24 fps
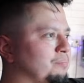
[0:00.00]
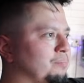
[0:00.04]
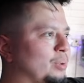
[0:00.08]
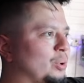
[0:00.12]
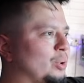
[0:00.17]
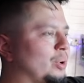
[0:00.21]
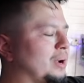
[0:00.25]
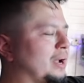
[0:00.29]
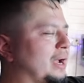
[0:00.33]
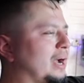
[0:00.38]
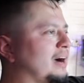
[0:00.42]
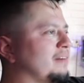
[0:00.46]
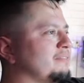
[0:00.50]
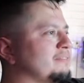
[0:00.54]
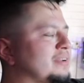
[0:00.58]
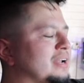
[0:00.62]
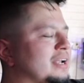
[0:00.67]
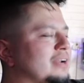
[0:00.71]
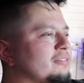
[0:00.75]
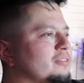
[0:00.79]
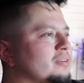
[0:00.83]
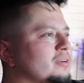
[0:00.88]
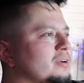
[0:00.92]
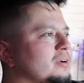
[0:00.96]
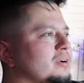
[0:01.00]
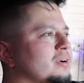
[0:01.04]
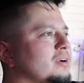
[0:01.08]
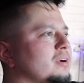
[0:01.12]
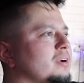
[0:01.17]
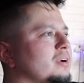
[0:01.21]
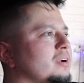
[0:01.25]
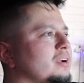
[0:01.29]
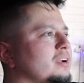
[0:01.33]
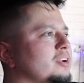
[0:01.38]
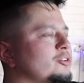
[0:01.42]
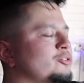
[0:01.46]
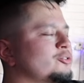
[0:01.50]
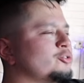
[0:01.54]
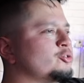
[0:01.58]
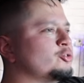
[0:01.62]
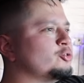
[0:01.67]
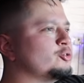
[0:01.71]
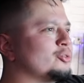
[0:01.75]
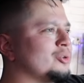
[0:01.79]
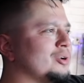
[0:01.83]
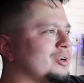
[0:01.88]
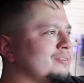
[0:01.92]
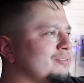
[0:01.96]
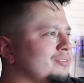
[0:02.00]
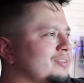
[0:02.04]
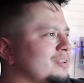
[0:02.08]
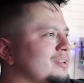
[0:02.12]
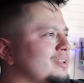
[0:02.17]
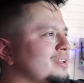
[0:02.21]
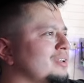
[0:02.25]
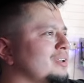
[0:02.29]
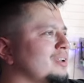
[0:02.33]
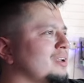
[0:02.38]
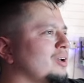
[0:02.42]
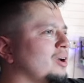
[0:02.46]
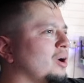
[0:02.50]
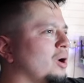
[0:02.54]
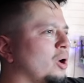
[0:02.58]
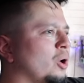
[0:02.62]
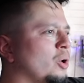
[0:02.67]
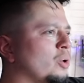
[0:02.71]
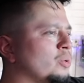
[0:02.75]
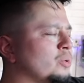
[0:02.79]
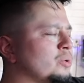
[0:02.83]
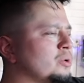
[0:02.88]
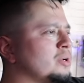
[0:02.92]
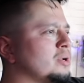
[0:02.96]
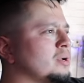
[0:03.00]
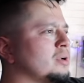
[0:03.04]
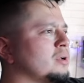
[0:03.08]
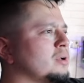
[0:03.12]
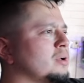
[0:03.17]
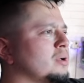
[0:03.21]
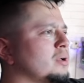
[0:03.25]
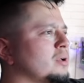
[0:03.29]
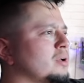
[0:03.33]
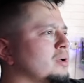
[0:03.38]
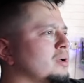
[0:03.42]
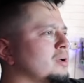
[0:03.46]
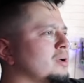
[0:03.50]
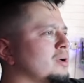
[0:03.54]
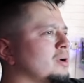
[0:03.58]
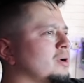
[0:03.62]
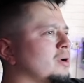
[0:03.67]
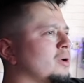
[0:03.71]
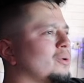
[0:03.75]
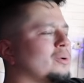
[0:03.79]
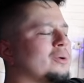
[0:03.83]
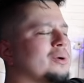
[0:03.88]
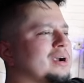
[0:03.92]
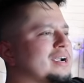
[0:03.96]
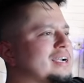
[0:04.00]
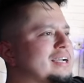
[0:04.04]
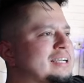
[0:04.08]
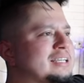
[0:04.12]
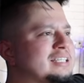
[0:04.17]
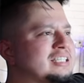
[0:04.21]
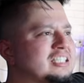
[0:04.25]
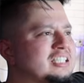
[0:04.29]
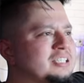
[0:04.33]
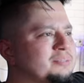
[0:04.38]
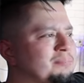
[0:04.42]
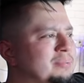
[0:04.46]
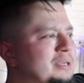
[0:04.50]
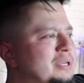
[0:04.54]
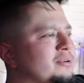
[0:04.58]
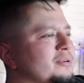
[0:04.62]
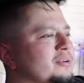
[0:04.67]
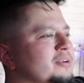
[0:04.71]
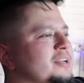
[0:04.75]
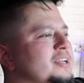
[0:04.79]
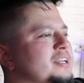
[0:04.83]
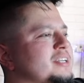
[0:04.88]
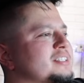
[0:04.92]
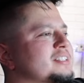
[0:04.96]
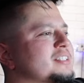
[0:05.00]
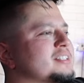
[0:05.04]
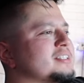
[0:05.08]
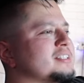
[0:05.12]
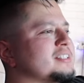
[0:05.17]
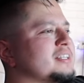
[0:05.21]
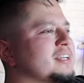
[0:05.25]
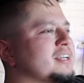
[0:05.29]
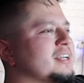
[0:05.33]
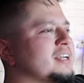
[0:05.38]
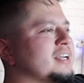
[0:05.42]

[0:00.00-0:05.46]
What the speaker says: Boy, I've never driven, owned, or experienced